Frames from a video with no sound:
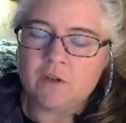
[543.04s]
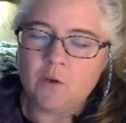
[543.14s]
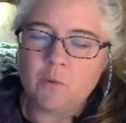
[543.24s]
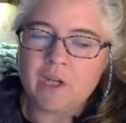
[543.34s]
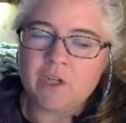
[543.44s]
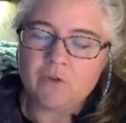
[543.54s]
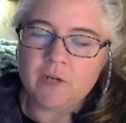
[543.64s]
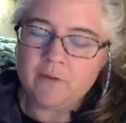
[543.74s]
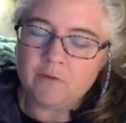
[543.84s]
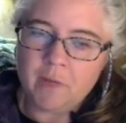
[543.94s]
so that we can
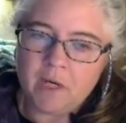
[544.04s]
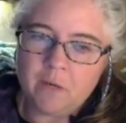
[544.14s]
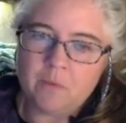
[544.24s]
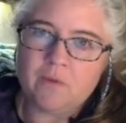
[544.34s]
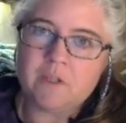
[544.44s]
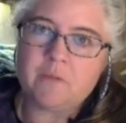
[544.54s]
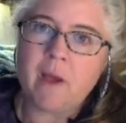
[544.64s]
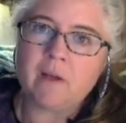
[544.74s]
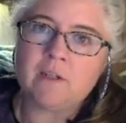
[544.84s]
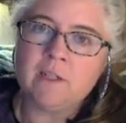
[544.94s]
treat everybody with
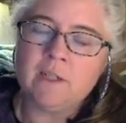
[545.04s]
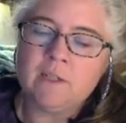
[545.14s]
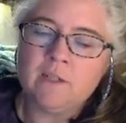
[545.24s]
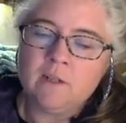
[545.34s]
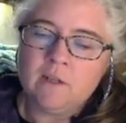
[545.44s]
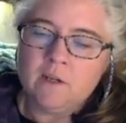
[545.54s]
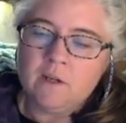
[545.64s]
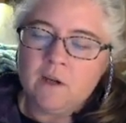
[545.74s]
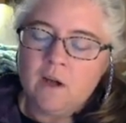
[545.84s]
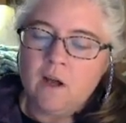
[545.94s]
respect.
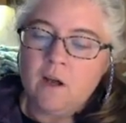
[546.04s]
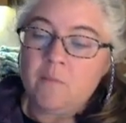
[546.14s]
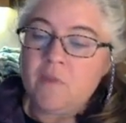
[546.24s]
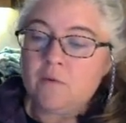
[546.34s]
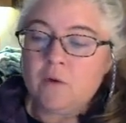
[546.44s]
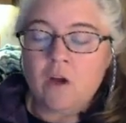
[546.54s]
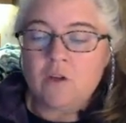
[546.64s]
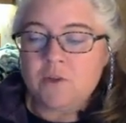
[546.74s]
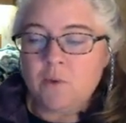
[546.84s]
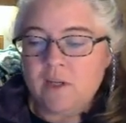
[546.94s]
There were
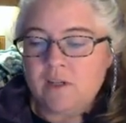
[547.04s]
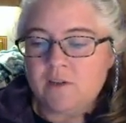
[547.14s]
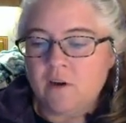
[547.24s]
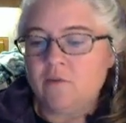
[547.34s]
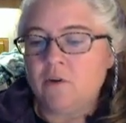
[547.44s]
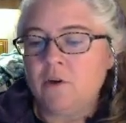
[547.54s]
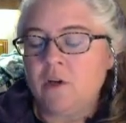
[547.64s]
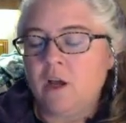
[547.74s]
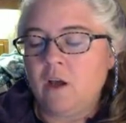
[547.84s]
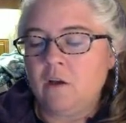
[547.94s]
also, I discovered
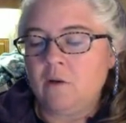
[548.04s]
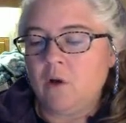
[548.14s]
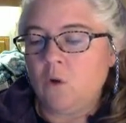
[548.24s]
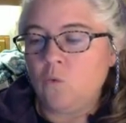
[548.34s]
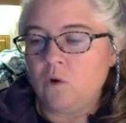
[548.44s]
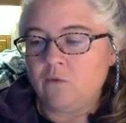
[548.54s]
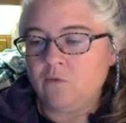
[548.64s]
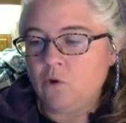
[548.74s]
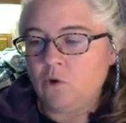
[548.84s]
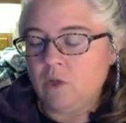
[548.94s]
a
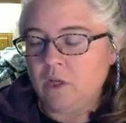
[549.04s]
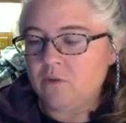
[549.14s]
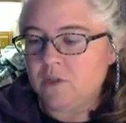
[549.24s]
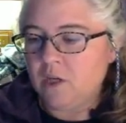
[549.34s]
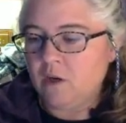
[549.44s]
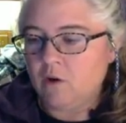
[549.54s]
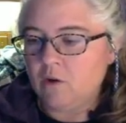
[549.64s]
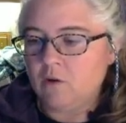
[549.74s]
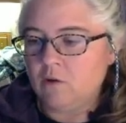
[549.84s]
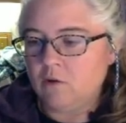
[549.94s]
wonderful, interesting
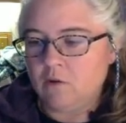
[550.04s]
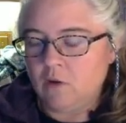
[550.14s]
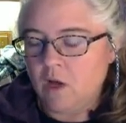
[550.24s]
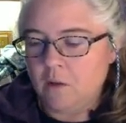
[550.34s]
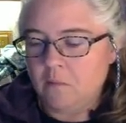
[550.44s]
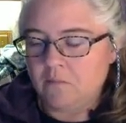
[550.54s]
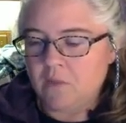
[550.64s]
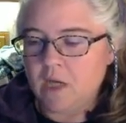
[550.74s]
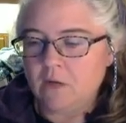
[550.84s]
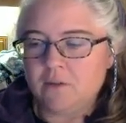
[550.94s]
article
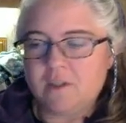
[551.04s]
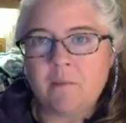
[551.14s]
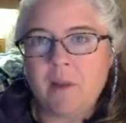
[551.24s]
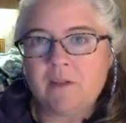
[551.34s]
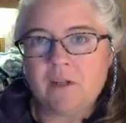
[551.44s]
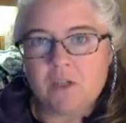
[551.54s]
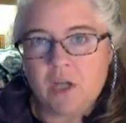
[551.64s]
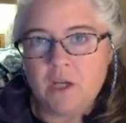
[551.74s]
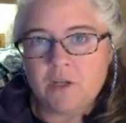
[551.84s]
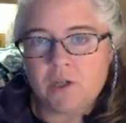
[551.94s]
titled Semantic
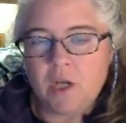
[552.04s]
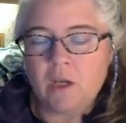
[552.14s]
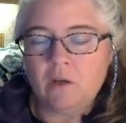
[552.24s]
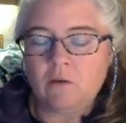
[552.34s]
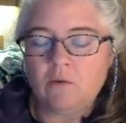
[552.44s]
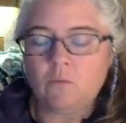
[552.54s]
Change in